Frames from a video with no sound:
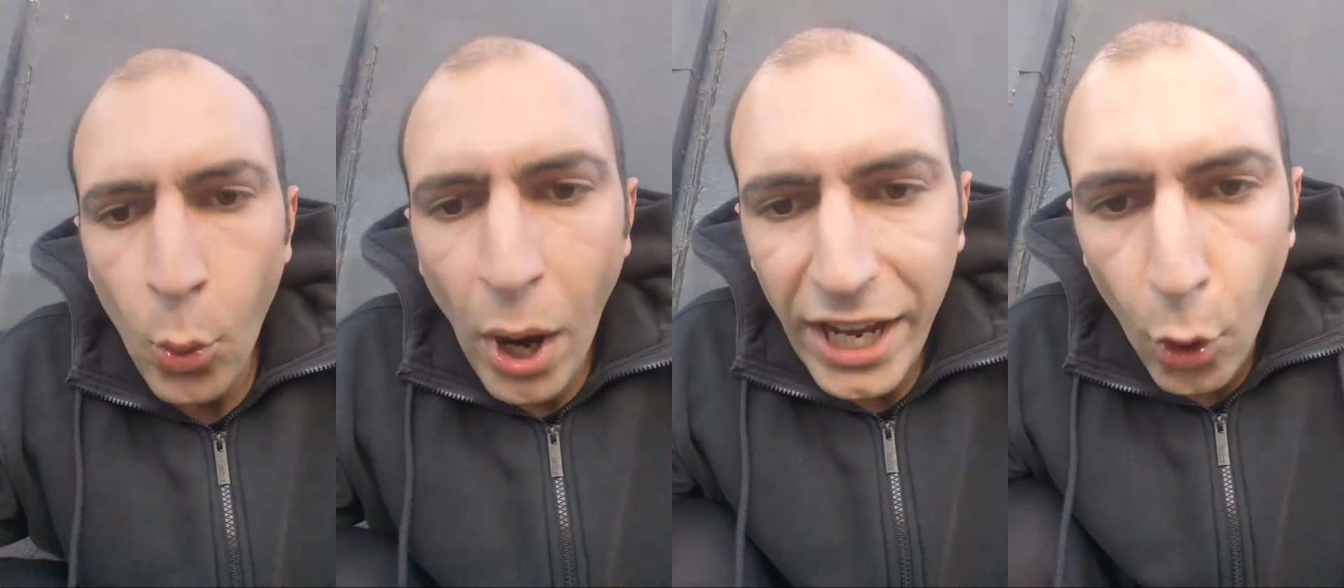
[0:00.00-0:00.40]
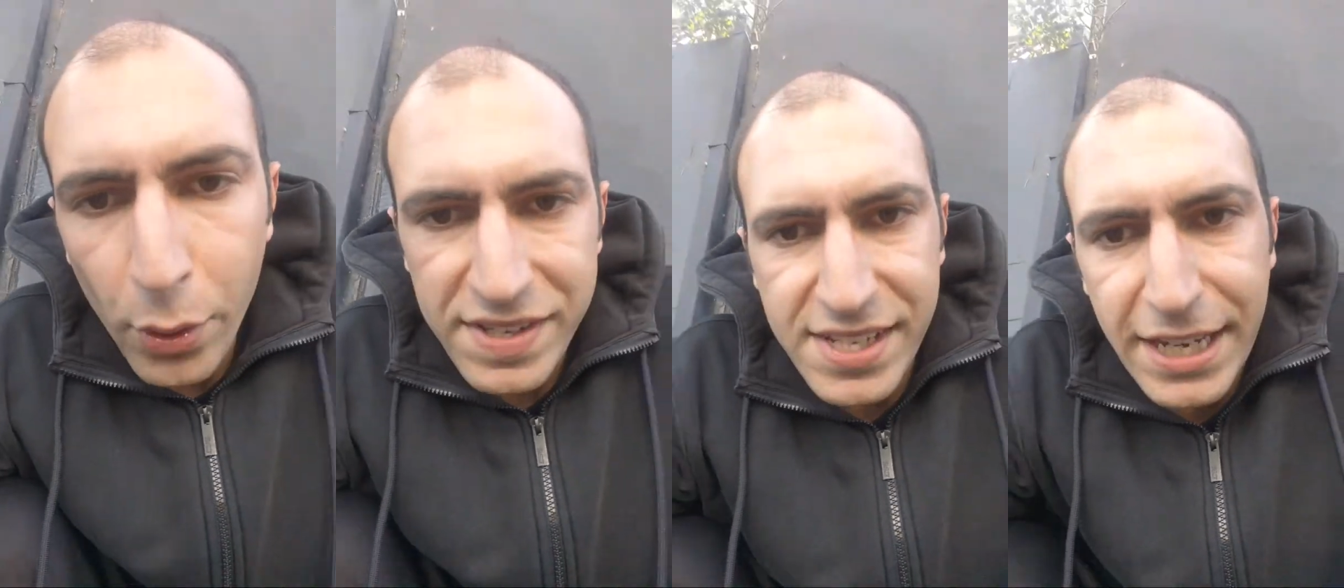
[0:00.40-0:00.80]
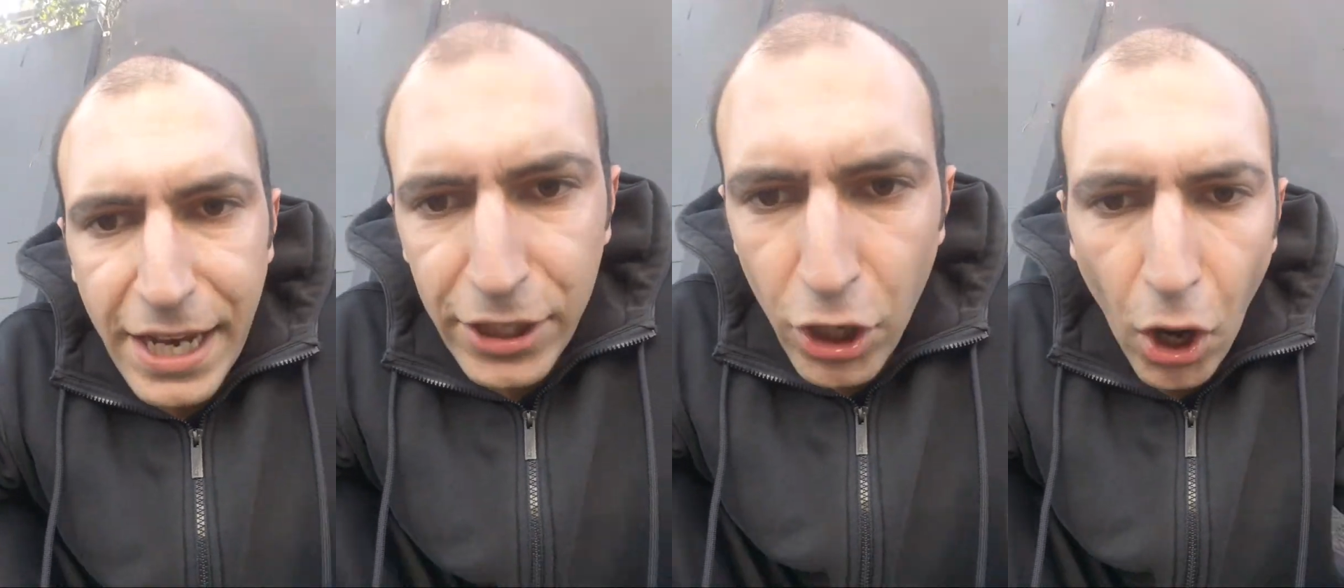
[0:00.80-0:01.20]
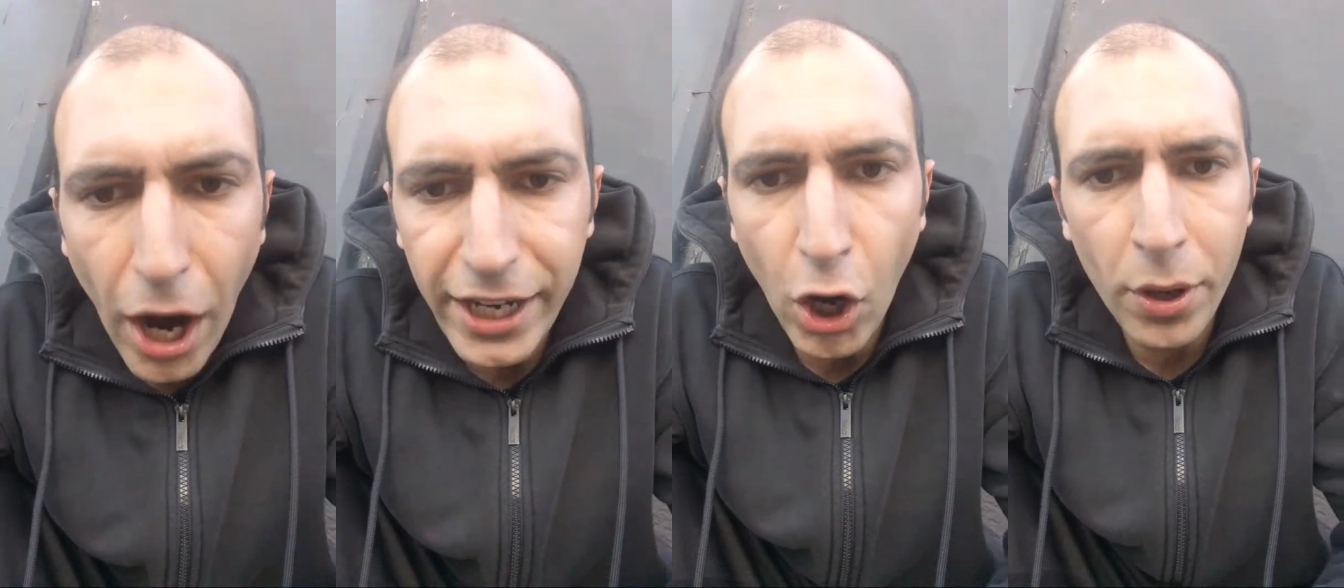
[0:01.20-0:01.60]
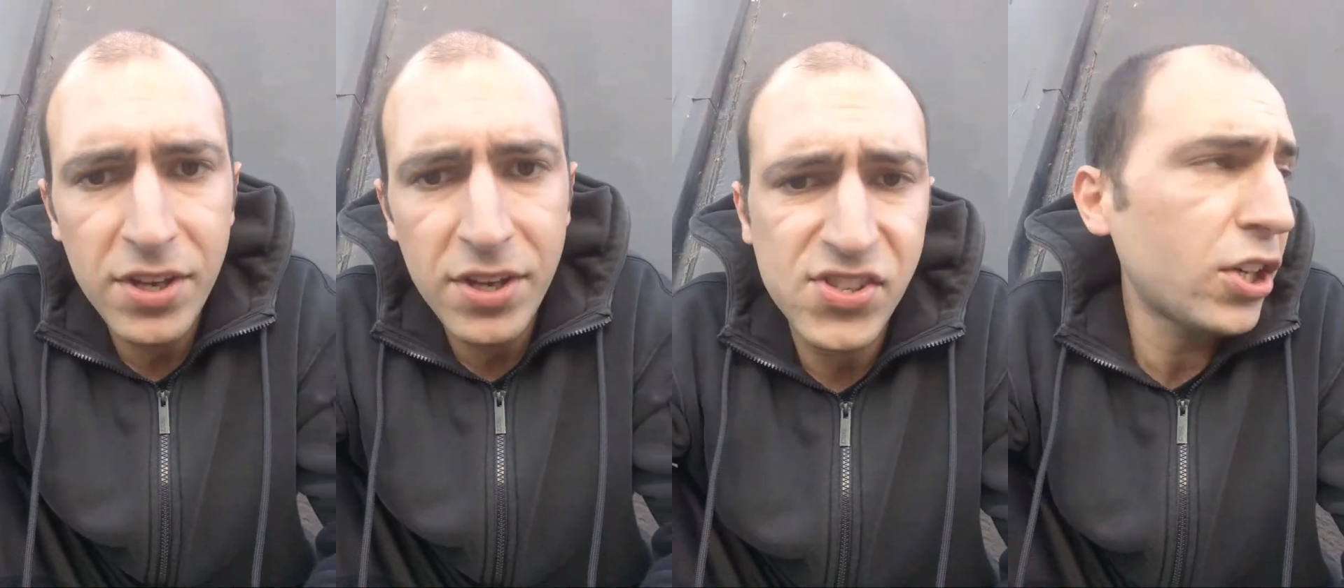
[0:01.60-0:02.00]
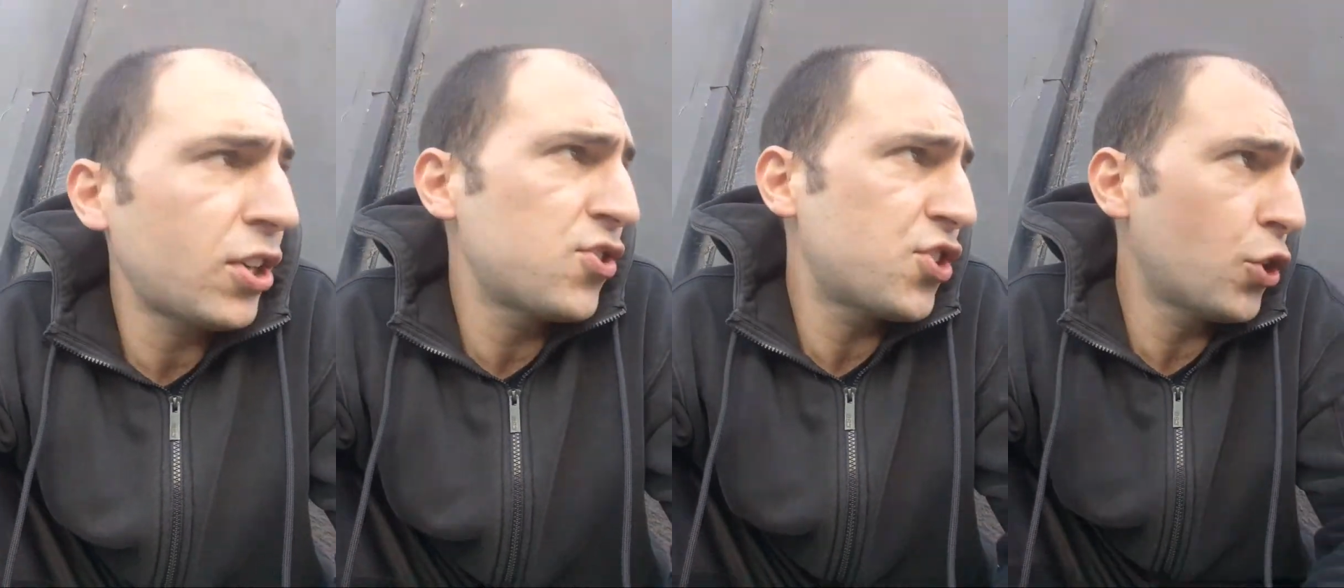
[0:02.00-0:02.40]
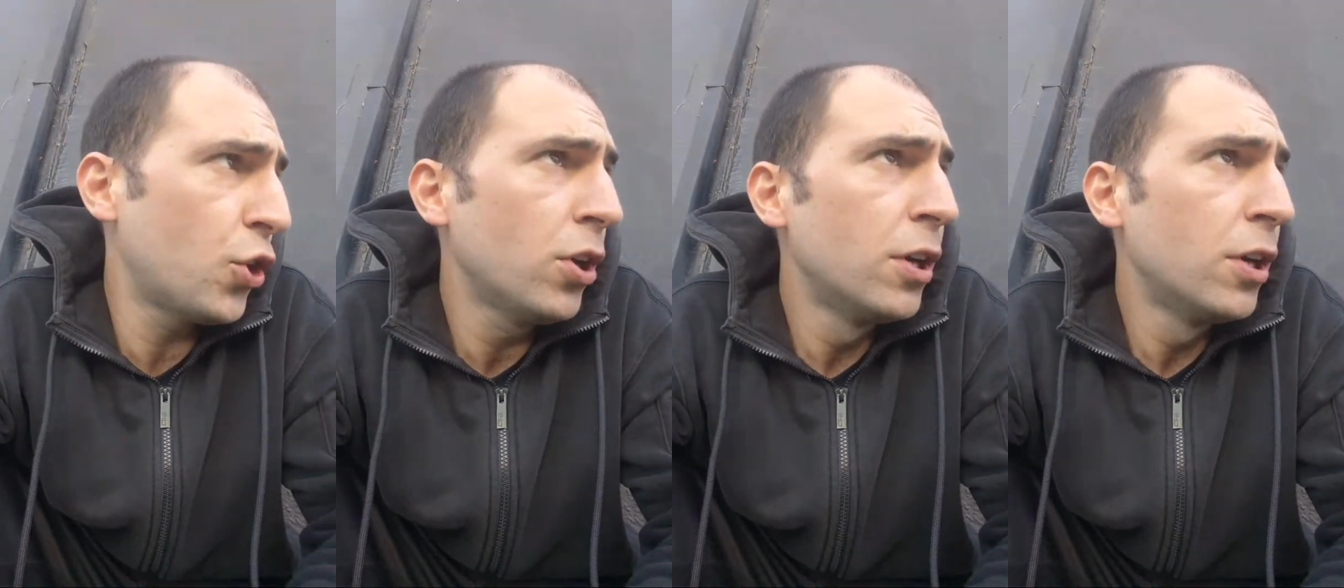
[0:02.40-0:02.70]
always say that I always consider